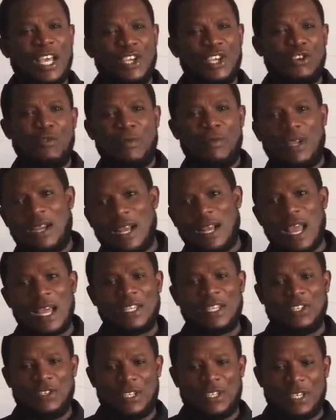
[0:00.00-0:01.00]
You'll be
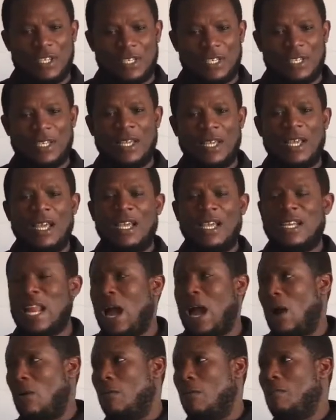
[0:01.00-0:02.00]
glad you did.
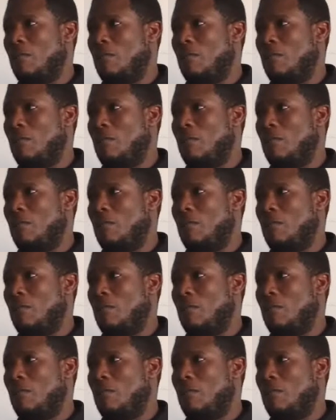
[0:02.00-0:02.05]
Now,